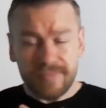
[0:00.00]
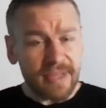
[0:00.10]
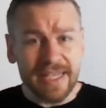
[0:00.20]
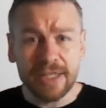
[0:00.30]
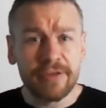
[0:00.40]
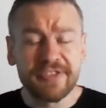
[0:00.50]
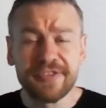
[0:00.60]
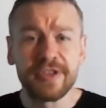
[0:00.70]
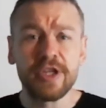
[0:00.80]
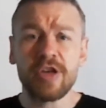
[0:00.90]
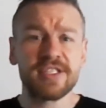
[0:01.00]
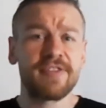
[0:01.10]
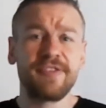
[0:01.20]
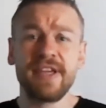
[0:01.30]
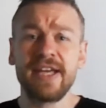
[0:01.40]
loves
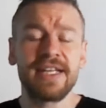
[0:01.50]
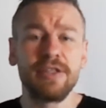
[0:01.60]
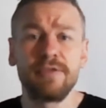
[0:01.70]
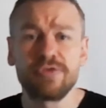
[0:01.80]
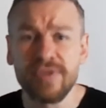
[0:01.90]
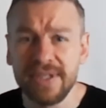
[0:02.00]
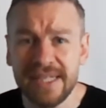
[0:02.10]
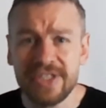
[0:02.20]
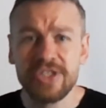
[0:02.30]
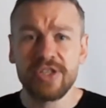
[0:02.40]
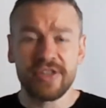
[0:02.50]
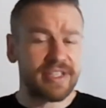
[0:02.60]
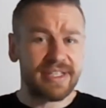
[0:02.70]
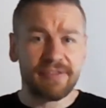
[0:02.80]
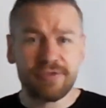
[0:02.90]
philosophy and he loves religion and the
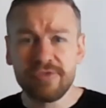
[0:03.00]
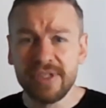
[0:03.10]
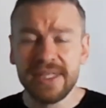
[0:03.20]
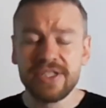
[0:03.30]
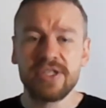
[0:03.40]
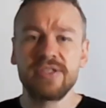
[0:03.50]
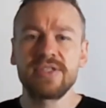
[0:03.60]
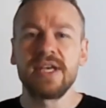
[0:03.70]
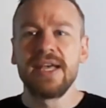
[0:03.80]
different religions